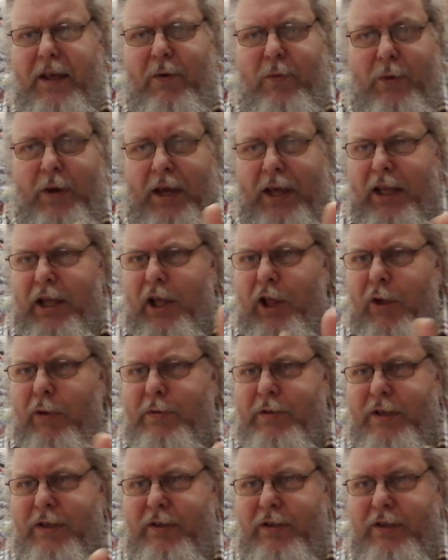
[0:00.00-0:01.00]
We're getting
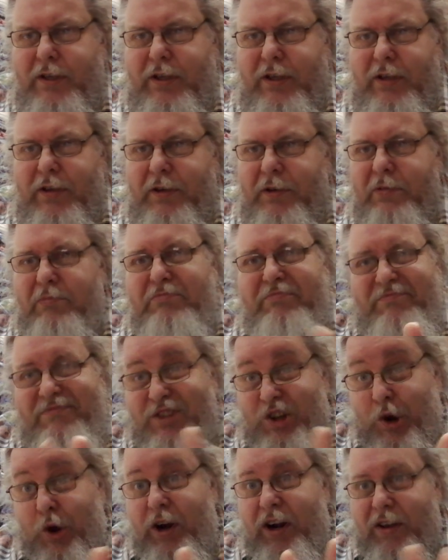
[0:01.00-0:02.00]
closer to
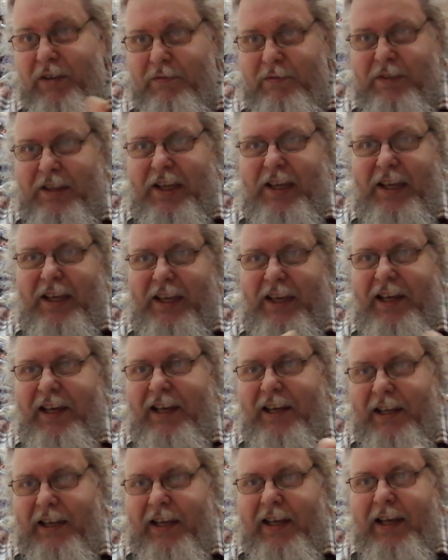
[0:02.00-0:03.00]
sort of the uh,